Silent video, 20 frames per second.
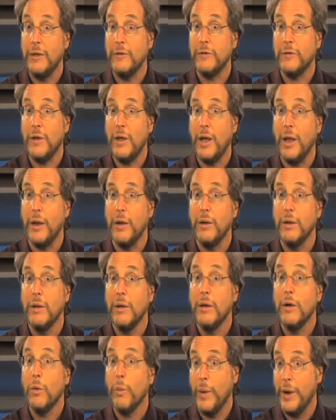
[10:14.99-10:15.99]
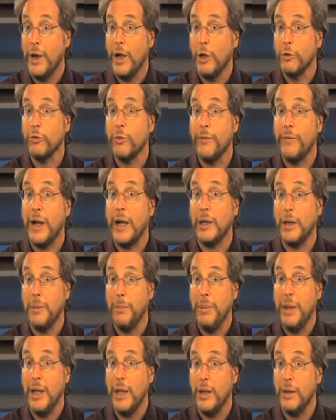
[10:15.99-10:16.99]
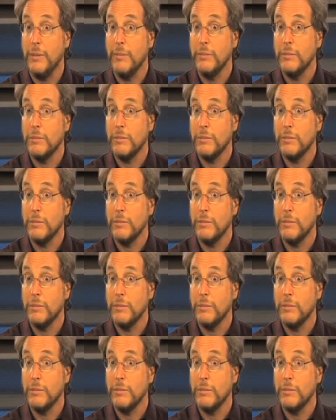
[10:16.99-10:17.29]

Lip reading: sun when ultraviolet B,